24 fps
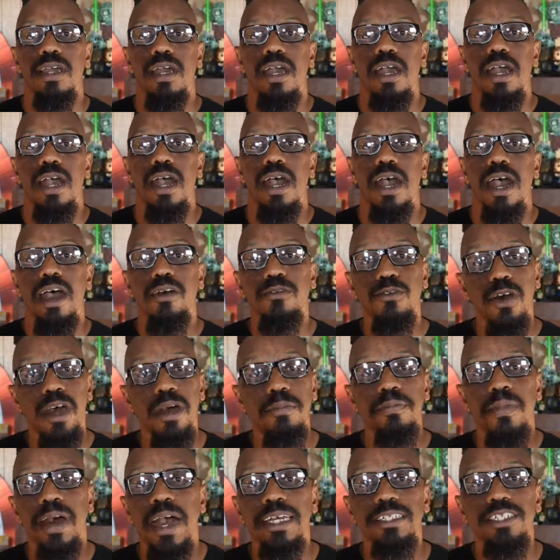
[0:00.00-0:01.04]
I want
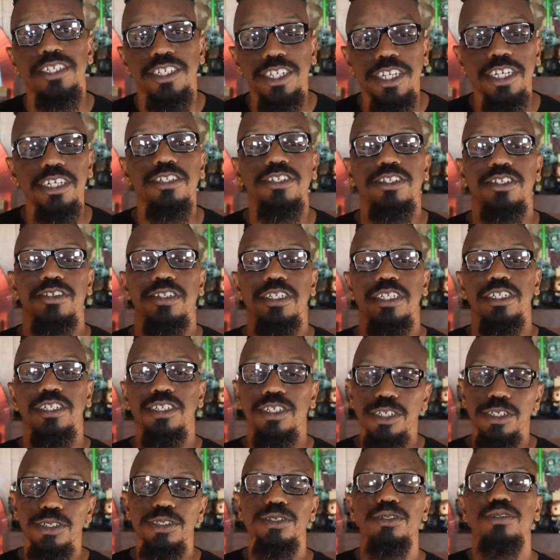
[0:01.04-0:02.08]
my children
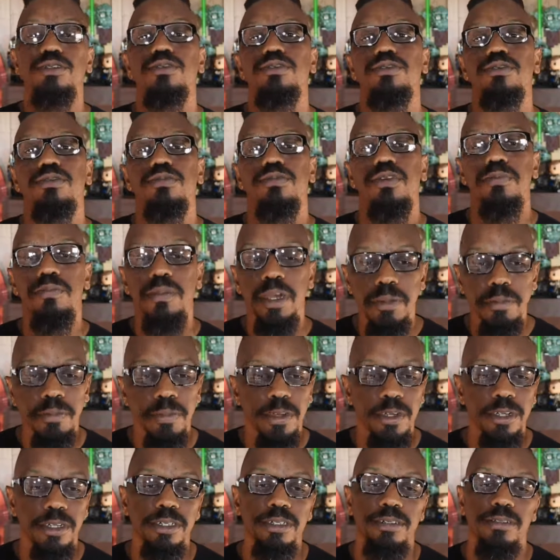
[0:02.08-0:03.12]
to
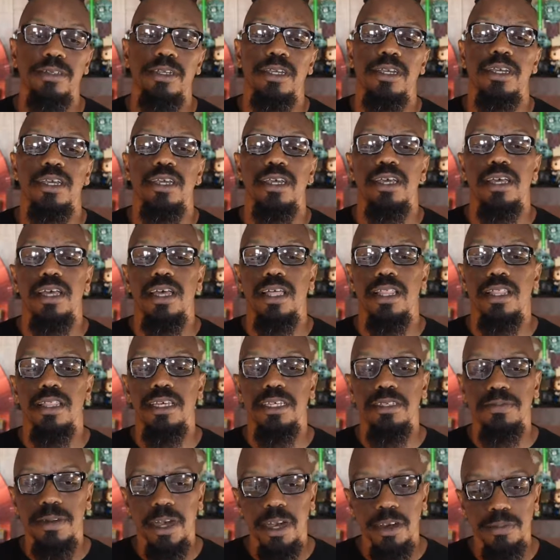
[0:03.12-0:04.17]
remember these
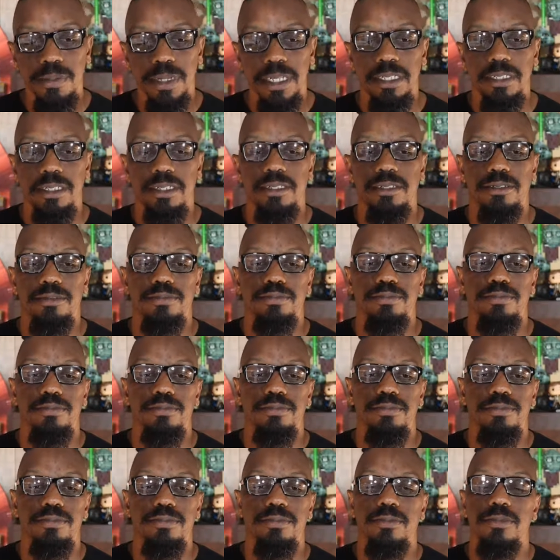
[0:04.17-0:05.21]
moments.
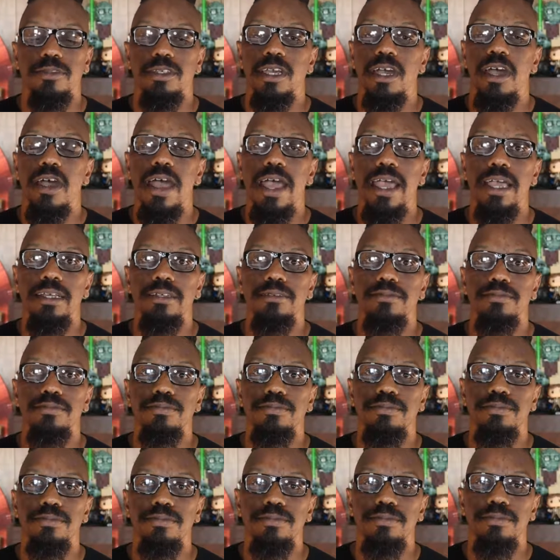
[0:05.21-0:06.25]
All right.
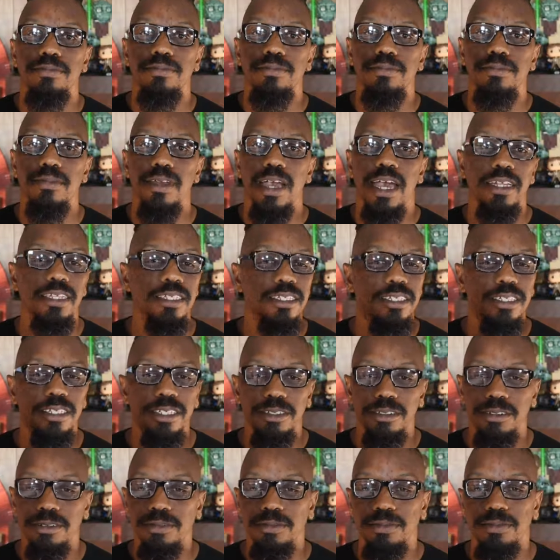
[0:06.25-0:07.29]
I just
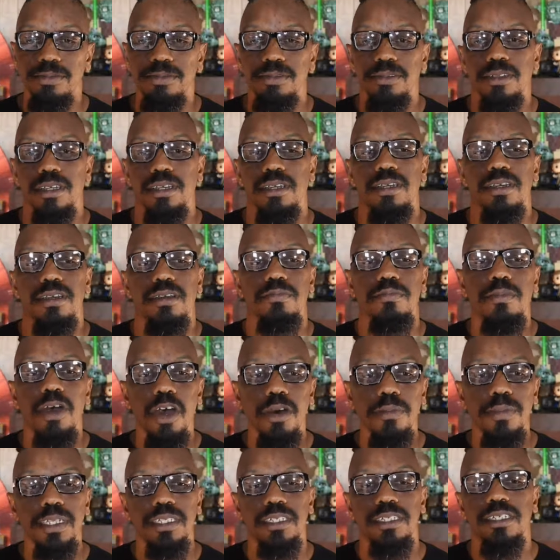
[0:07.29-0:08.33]
do.
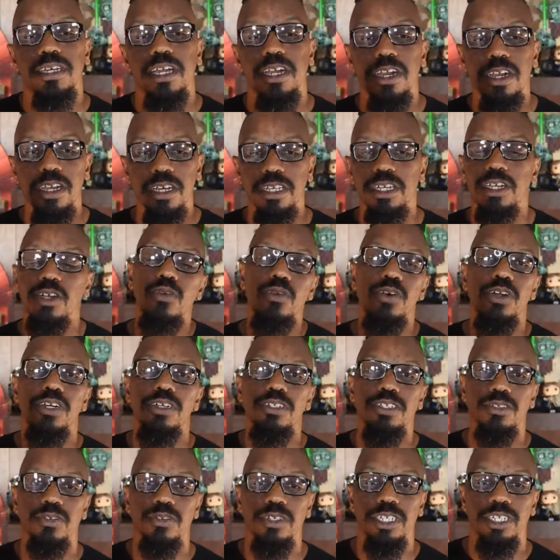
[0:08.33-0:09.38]
Moments in the early quarter of
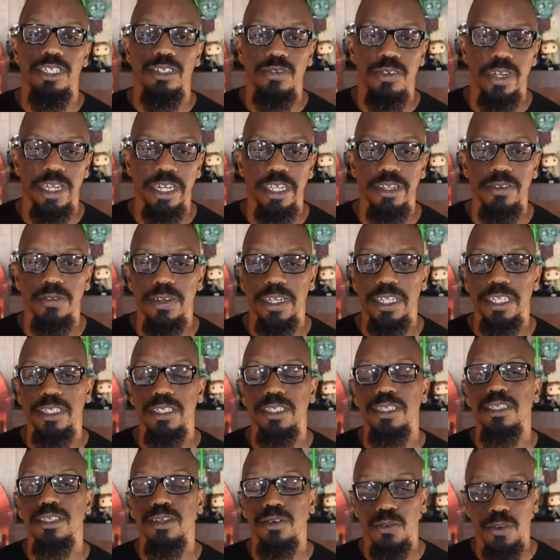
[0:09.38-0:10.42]
2020 when
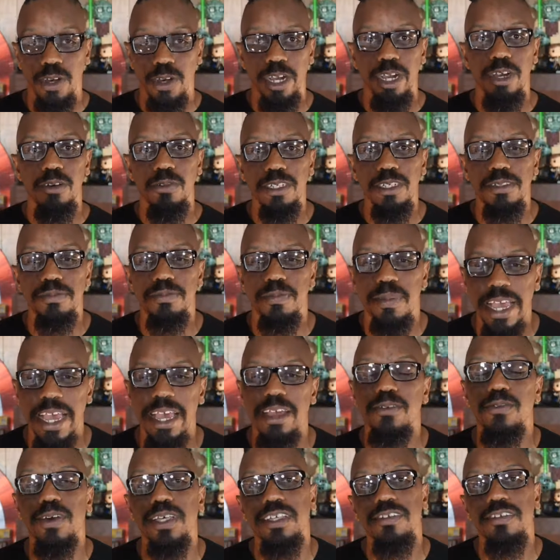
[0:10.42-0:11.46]
the world was met
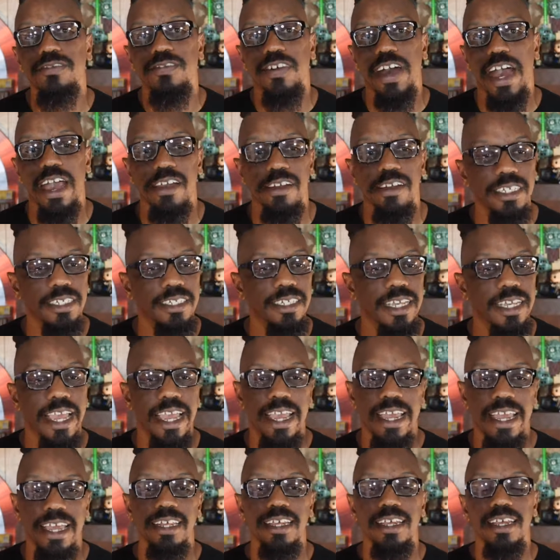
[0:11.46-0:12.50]
with a virus
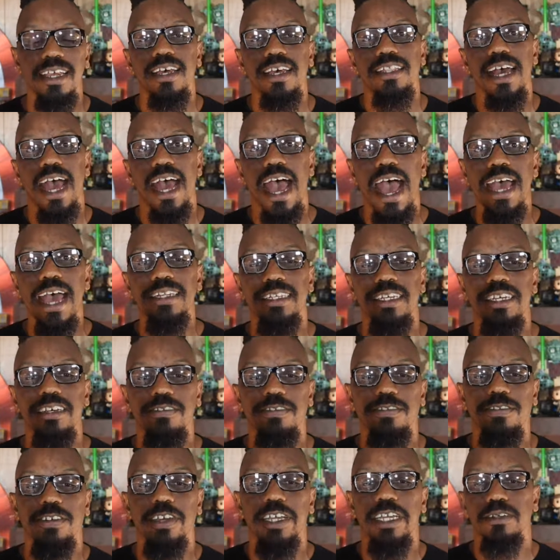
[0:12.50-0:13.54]
and the idea of
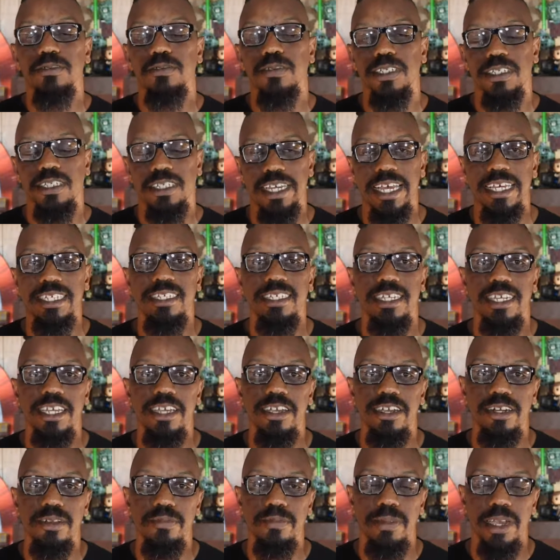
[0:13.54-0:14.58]
freedom was tested here
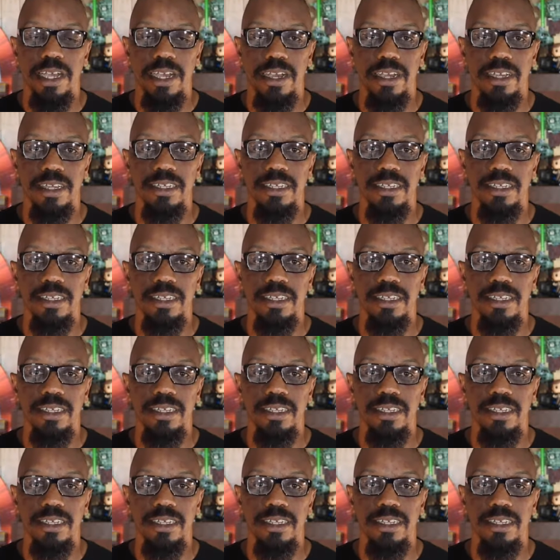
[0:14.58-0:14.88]
in America.